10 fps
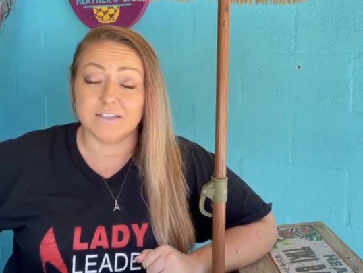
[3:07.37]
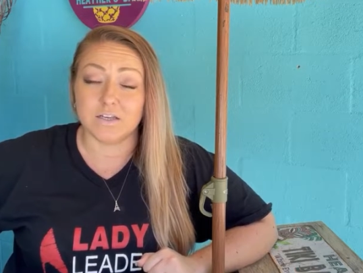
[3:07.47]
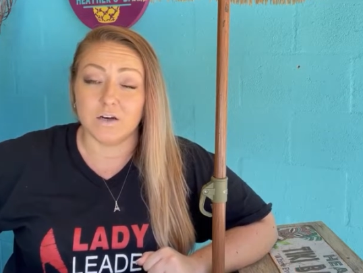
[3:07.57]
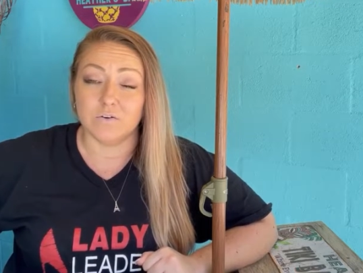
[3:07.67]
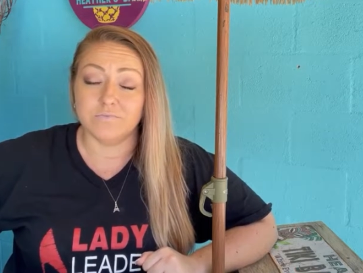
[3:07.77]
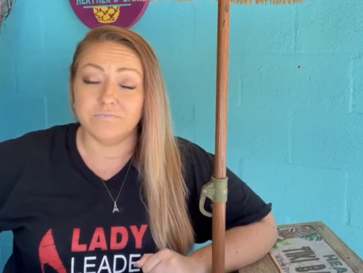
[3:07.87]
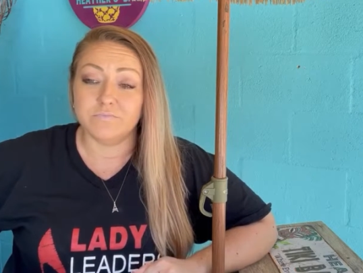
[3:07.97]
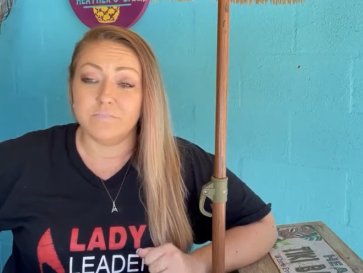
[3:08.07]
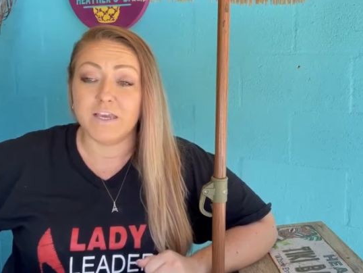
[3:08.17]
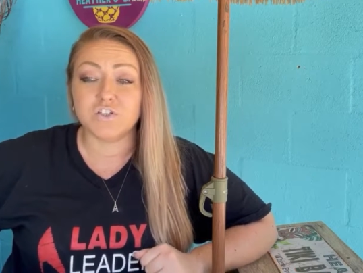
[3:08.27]
So
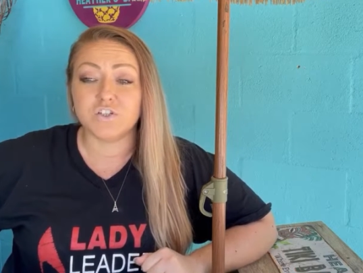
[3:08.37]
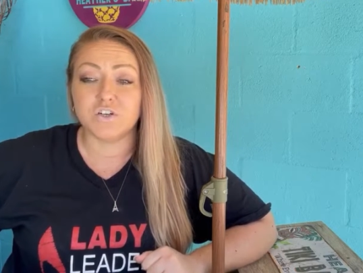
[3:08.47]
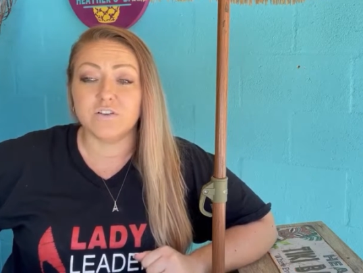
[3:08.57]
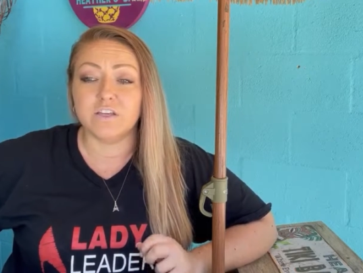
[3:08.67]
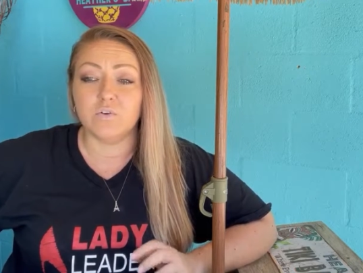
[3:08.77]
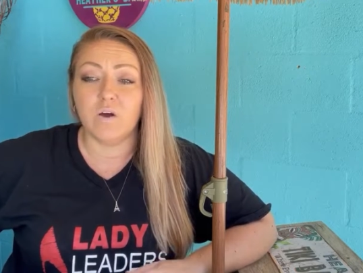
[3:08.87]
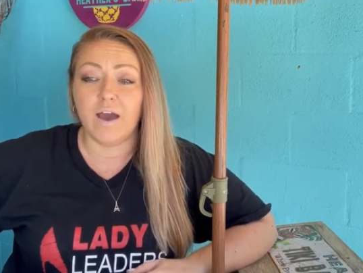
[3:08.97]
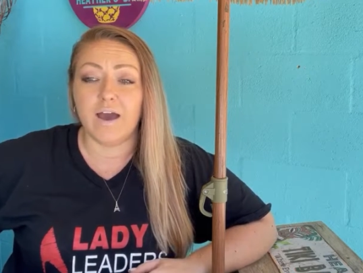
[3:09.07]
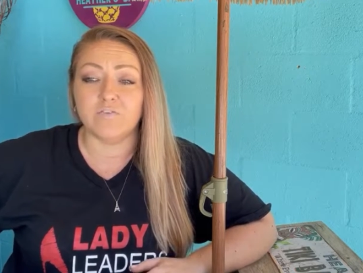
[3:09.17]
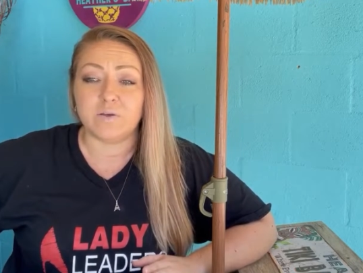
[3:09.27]
make sure that you
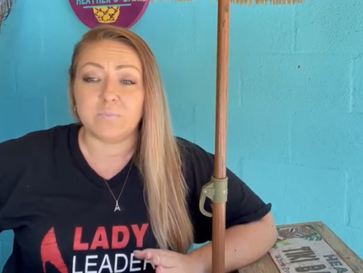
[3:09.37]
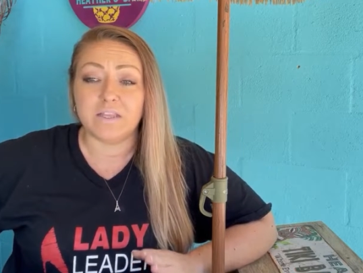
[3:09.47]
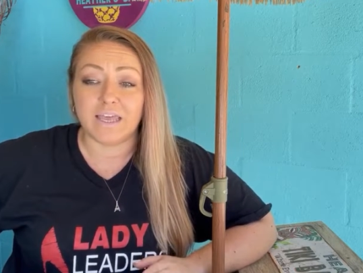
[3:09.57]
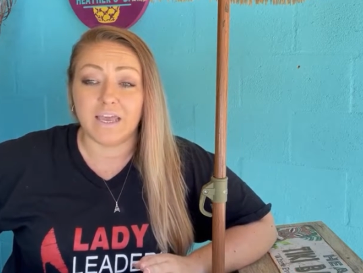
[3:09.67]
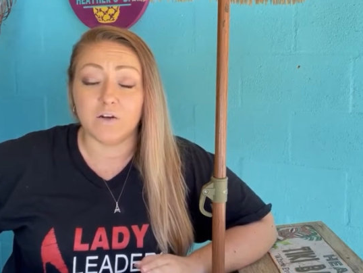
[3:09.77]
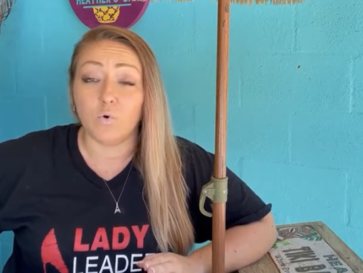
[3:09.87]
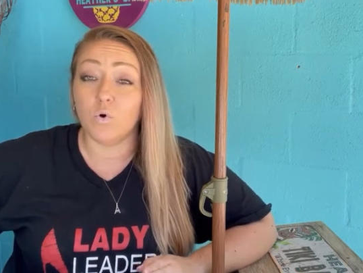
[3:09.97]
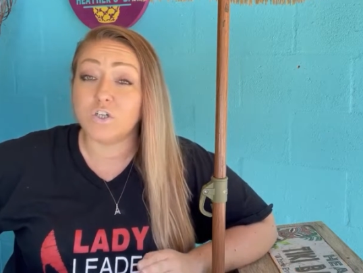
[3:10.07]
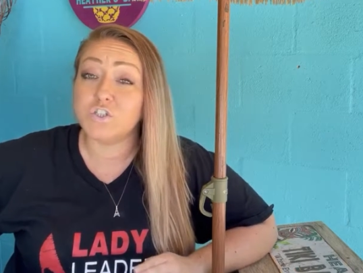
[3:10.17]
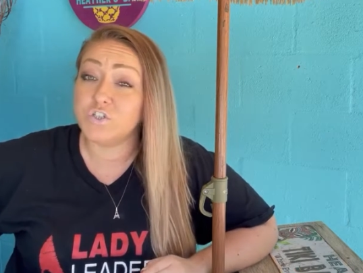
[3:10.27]
have a plan
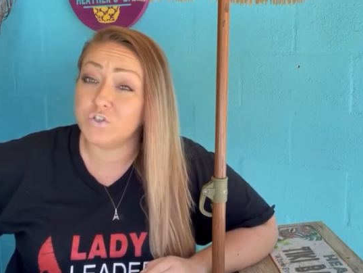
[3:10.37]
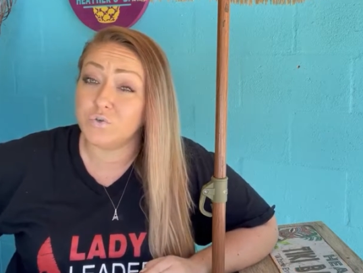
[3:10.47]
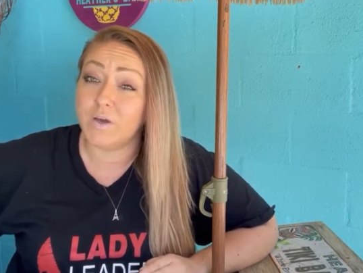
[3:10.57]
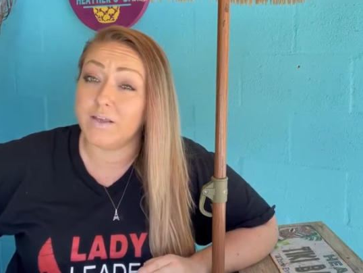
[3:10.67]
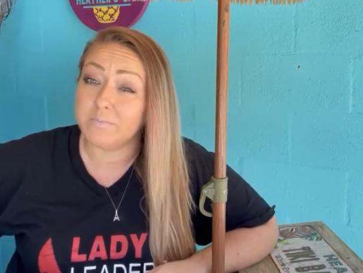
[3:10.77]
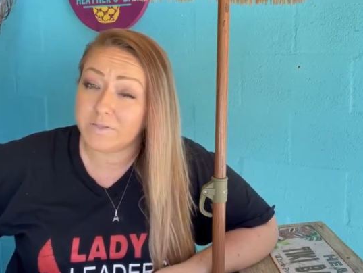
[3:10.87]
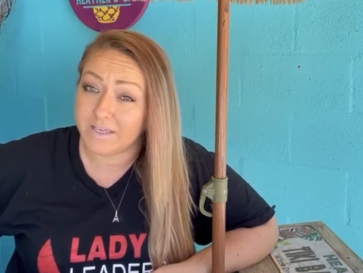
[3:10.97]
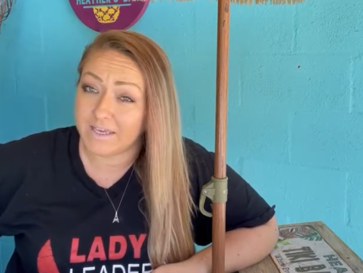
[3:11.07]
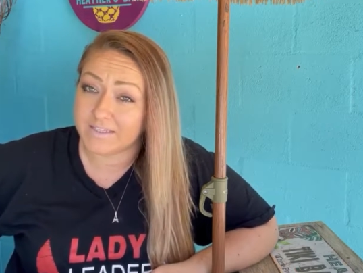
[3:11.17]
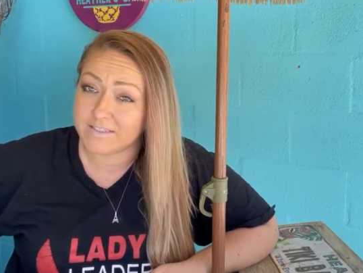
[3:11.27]
or two in
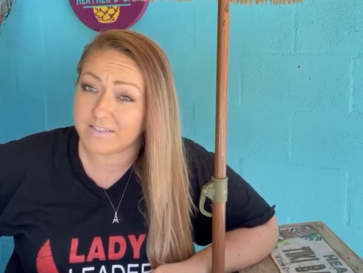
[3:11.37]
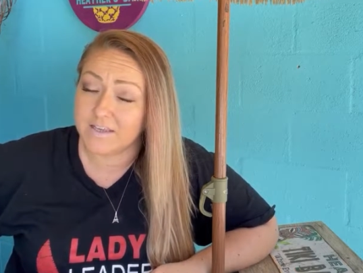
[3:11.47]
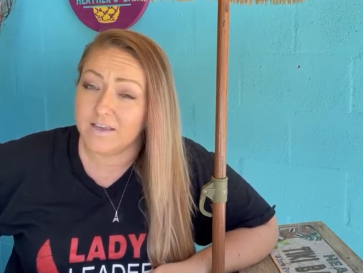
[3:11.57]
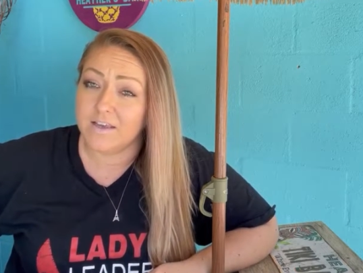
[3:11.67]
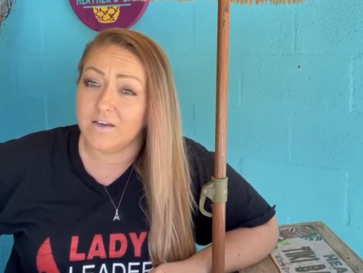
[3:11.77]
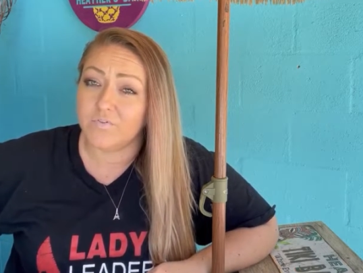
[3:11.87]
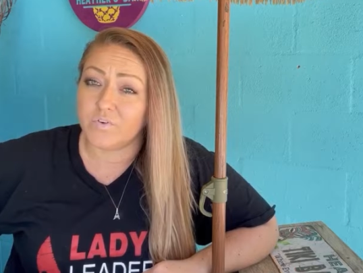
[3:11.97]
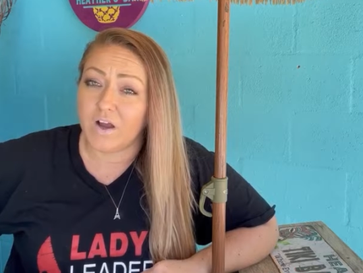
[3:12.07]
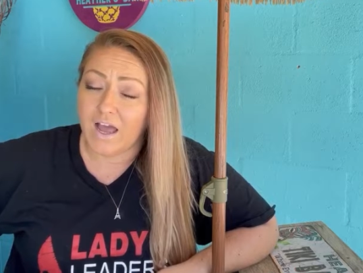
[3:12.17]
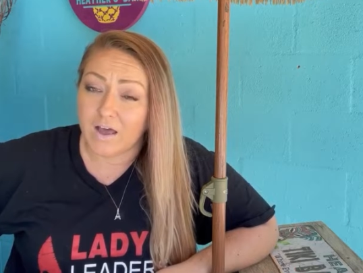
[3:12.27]
place
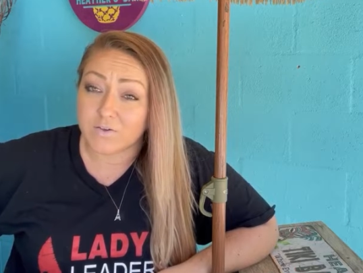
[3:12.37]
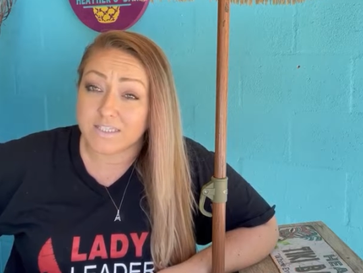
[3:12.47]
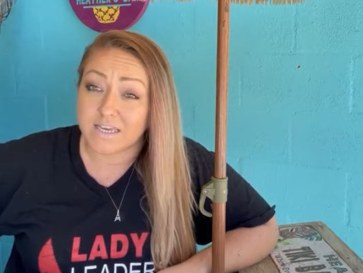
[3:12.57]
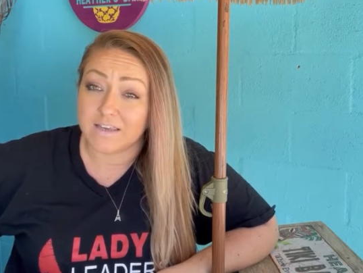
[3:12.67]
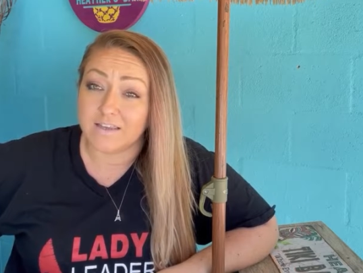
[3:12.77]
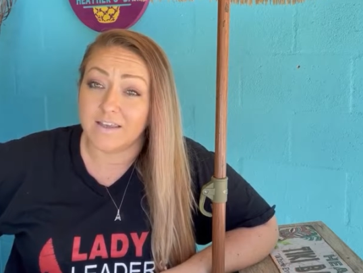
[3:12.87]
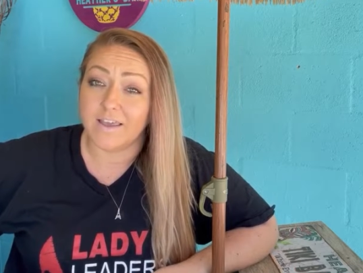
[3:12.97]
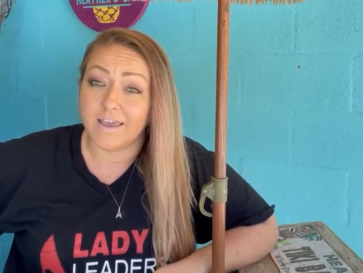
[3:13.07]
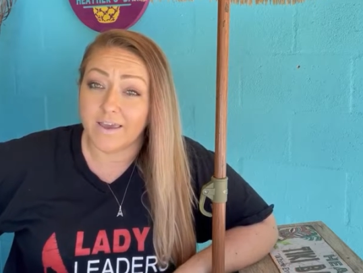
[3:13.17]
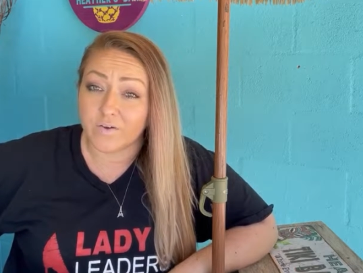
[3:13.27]
for housing
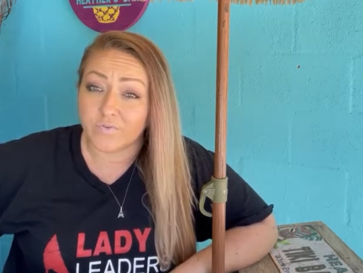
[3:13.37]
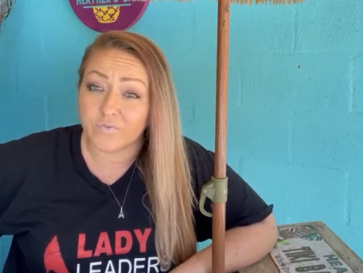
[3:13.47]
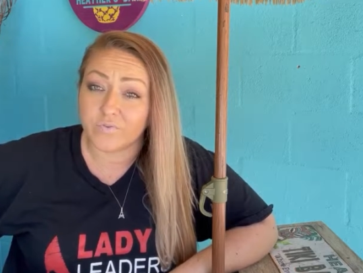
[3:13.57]
if